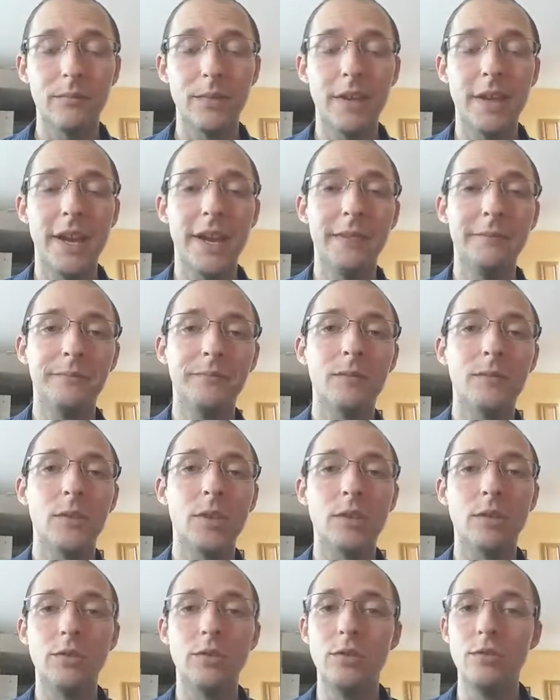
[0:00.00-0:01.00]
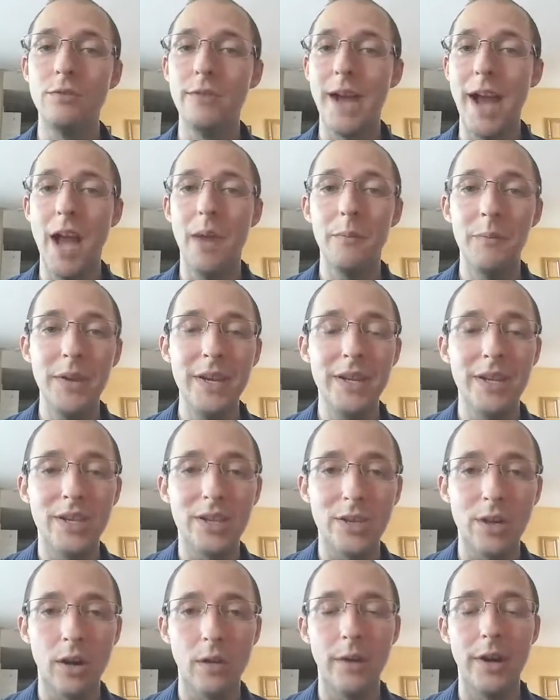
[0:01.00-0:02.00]
Okay? So do not be
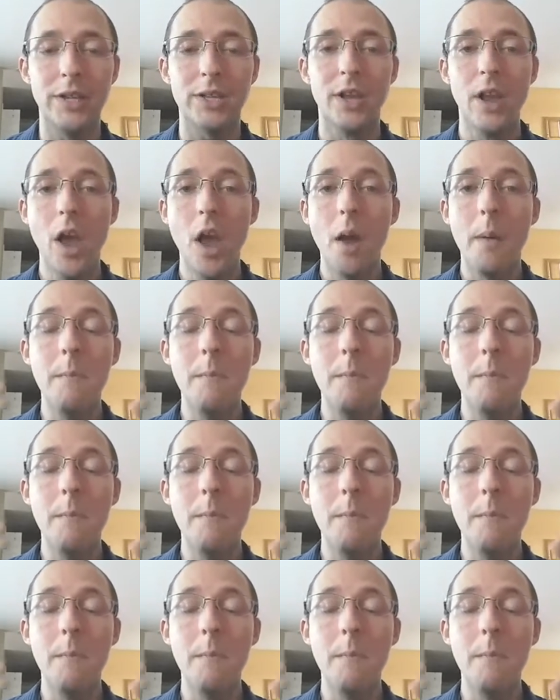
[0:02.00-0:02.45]
discouraged.